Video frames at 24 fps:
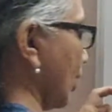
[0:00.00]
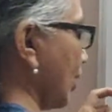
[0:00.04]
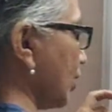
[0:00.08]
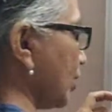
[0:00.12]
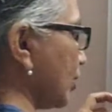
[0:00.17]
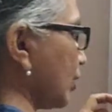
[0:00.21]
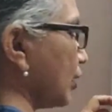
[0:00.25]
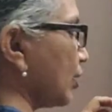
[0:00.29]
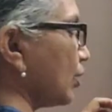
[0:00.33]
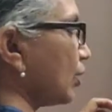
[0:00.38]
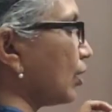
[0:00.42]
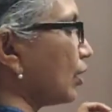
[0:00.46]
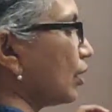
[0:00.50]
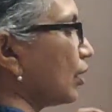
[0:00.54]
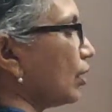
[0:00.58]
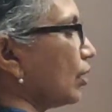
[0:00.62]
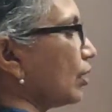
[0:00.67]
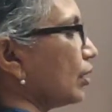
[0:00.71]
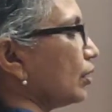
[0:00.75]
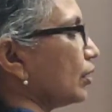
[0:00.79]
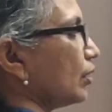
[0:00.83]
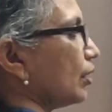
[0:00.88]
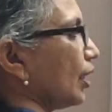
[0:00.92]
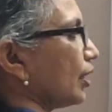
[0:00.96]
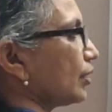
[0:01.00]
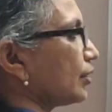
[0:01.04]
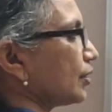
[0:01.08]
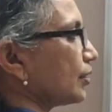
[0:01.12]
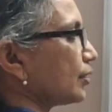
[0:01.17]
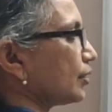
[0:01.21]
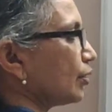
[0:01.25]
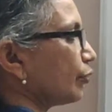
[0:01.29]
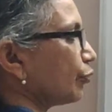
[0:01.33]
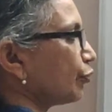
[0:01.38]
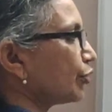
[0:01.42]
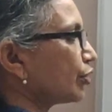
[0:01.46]
track, that
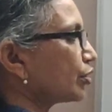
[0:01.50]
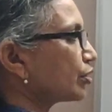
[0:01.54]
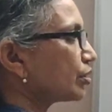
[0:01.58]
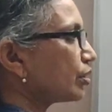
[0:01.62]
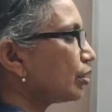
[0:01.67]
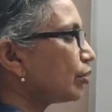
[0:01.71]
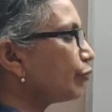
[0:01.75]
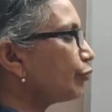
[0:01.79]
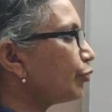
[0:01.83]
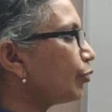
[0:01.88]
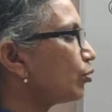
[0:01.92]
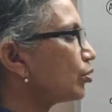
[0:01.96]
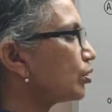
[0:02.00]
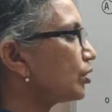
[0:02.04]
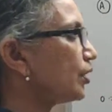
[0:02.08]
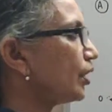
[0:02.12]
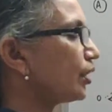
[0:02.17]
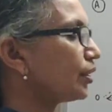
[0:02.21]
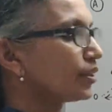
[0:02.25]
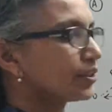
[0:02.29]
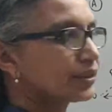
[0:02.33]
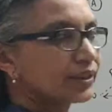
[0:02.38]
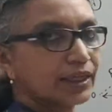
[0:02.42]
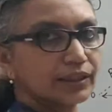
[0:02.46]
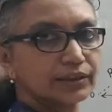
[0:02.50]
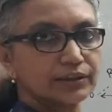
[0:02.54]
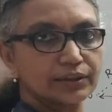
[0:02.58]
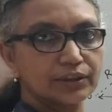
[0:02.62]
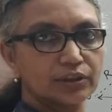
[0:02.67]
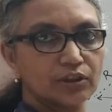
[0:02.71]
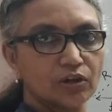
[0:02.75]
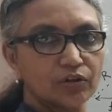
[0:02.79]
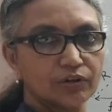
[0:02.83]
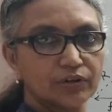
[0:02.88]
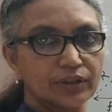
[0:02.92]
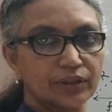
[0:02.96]
is the frictional force that is
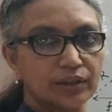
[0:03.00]
acting